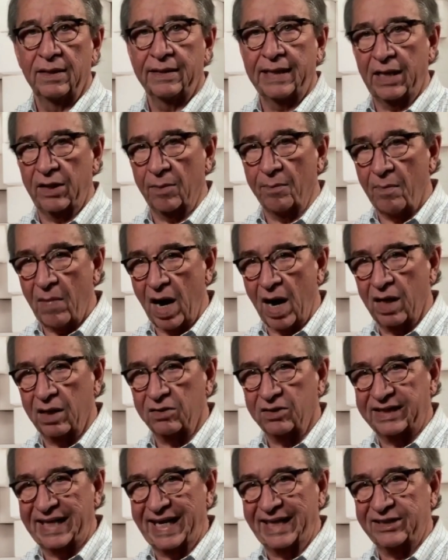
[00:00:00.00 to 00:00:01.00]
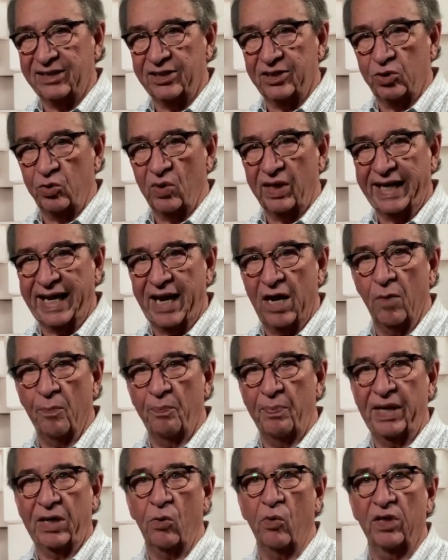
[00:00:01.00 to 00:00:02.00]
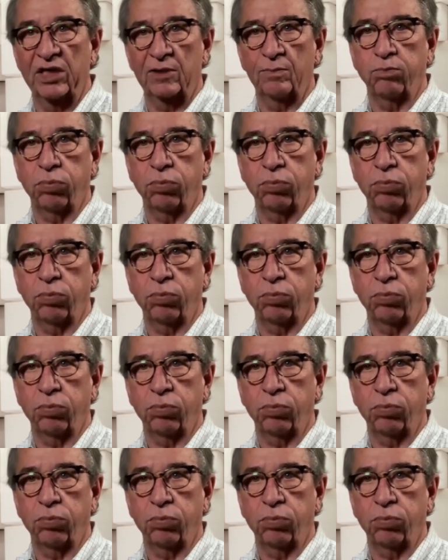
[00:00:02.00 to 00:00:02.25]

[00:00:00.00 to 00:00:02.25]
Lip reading: Now, the model takes into account Bitcoin's